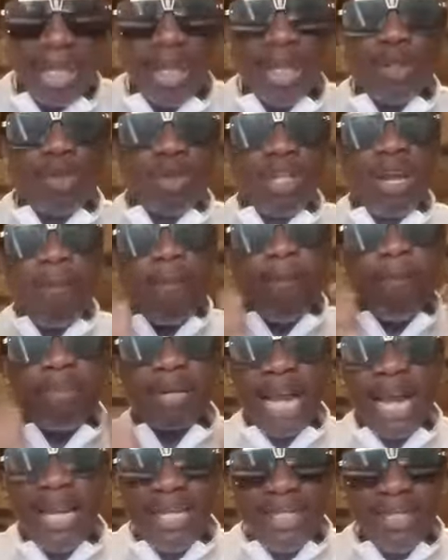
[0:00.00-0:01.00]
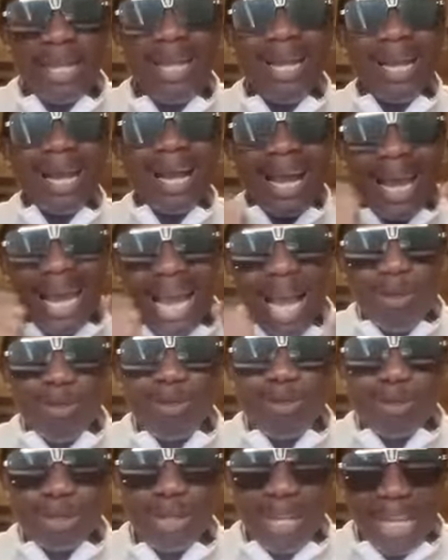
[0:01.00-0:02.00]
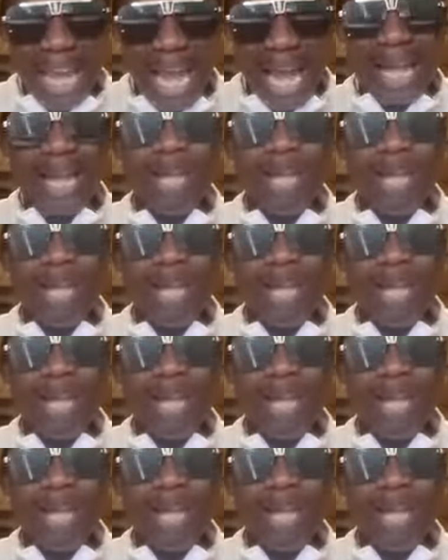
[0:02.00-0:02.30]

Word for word: to the brand Counselor